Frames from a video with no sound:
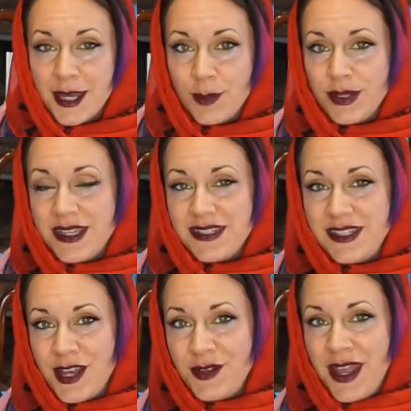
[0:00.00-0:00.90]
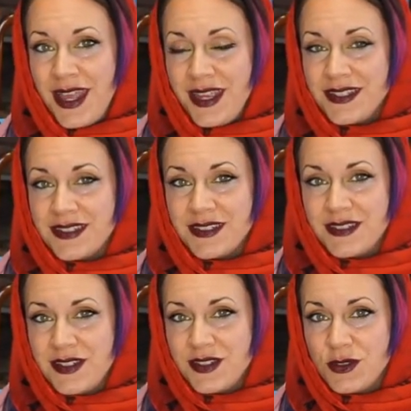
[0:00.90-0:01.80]
Please donate
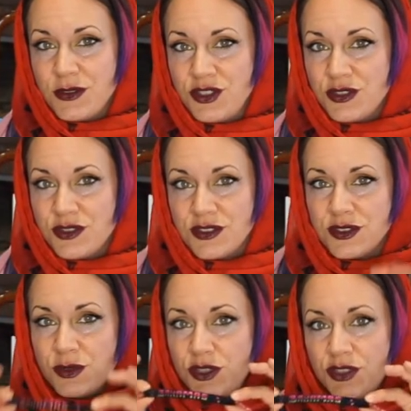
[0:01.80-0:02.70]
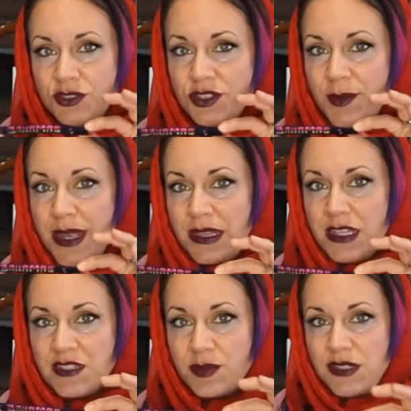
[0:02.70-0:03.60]
to the school children. The school children made
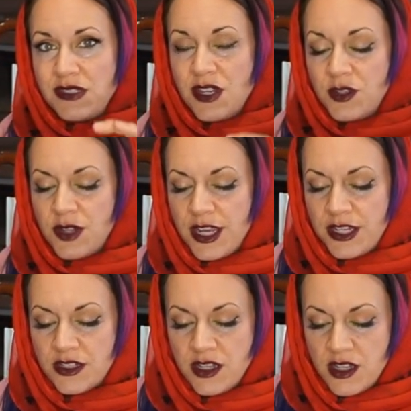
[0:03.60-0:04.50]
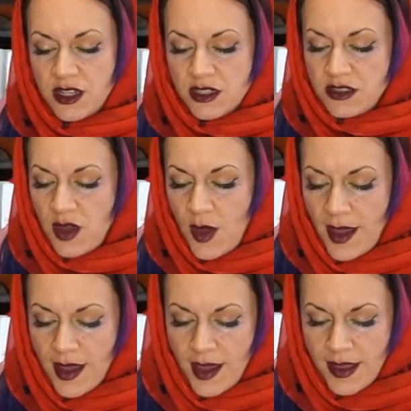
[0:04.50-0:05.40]
these, please donate. So
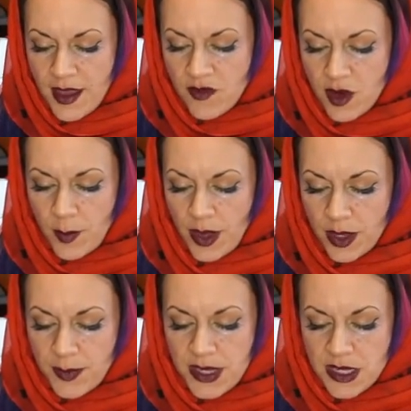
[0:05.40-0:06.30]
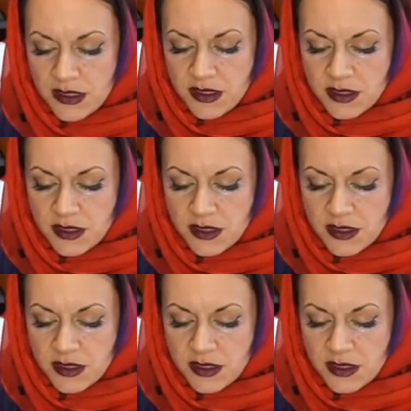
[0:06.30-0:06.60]
I, I gave her a buck a piece